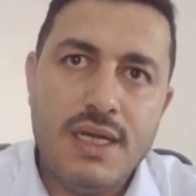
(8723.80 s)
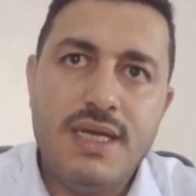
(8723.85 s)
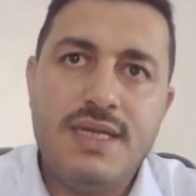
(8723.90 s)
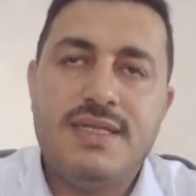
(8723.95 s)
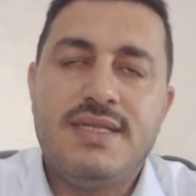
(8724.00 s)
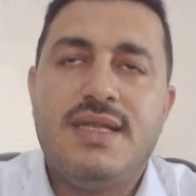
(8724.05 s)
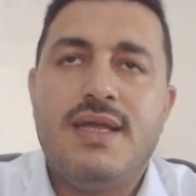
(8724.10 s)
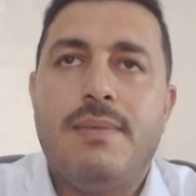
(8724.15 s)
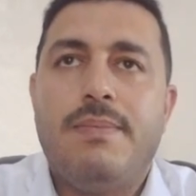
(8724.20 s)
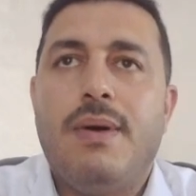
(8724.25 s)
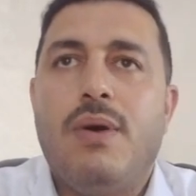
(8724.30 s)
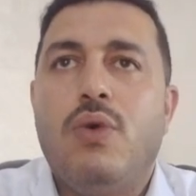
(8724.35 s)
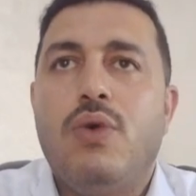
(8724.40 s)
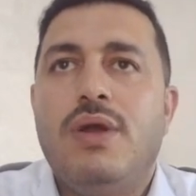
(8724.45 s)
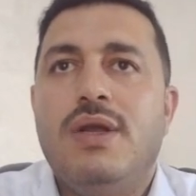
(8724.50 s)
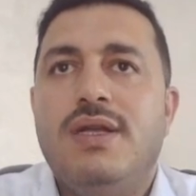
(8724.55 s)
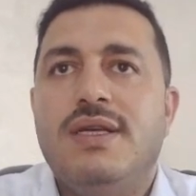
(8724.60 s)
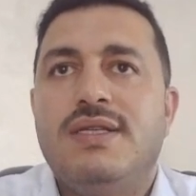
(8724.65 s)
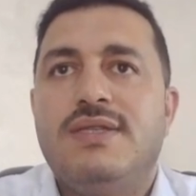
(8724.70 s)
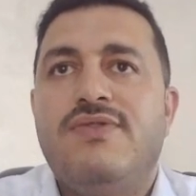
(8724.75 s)
is the
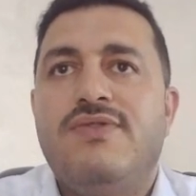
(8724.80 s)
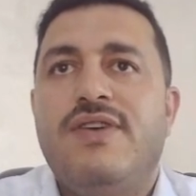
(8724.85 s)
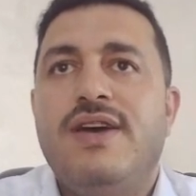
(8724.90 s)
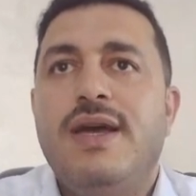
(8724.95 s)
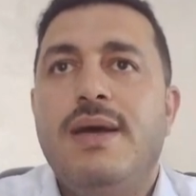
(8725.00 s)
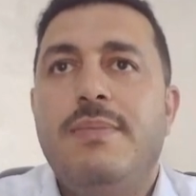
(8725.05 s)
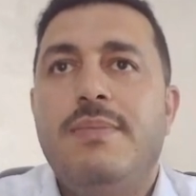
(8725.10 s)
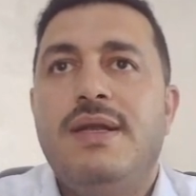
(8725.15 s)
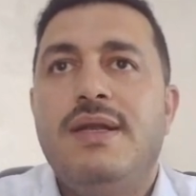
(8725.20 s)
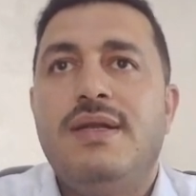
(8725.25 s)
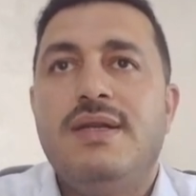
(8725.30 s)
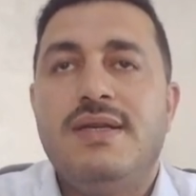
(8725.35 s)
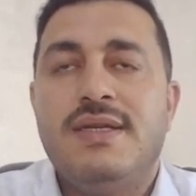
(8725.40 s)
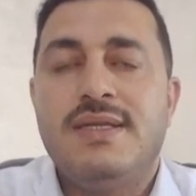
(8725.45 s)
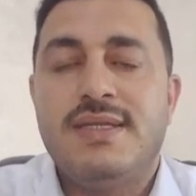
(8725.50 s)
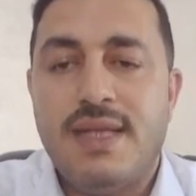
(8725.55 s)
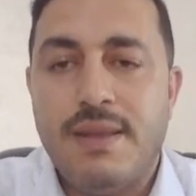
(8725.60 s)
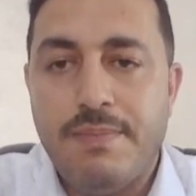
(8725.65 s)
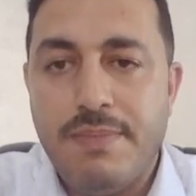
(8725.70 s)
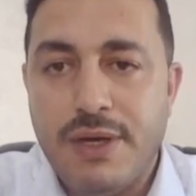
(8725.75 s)
bowel is viable?
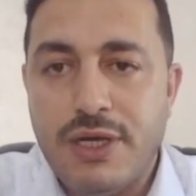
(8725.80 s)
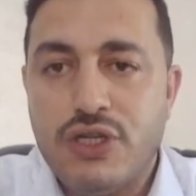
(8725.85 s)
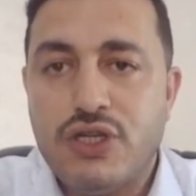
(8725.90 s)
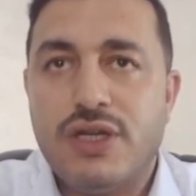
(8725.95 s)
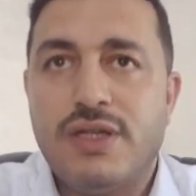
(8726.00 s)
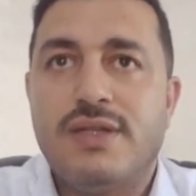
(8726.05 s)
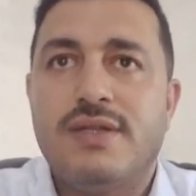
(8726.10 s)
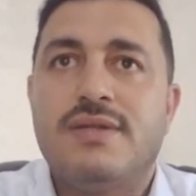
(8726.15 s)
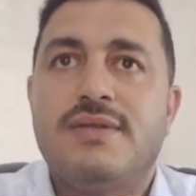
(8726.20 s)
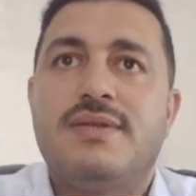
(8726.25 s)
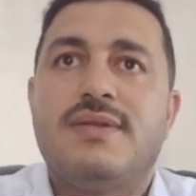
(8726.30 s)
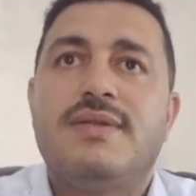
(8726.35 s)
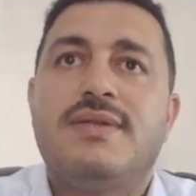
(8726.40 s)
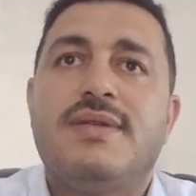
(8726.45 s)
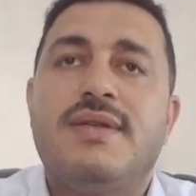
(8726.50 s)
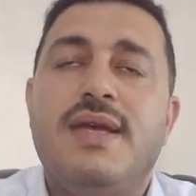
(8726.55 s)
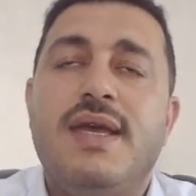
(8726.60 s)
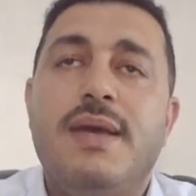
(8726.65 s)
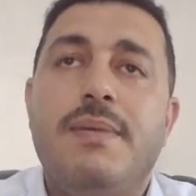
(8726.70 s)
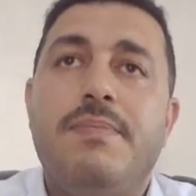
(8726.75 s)
Is the patient is
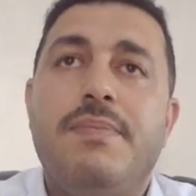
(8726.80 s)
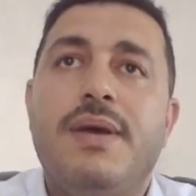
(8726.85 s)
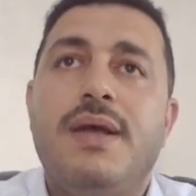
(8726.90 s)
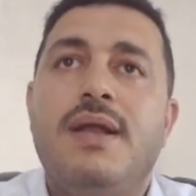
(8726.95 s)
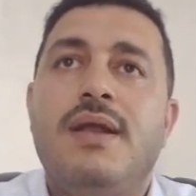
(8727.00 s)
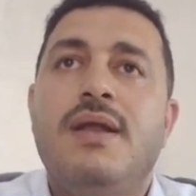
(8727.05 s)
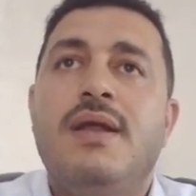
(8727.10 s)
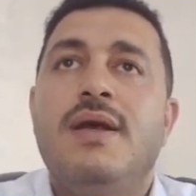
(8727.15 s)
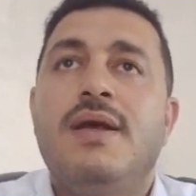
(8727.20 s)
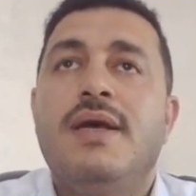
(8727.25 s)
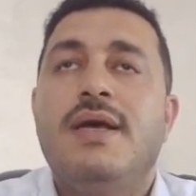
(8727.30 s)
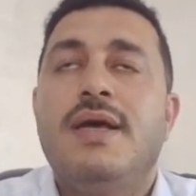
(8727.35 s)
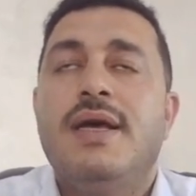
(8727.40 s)
stable?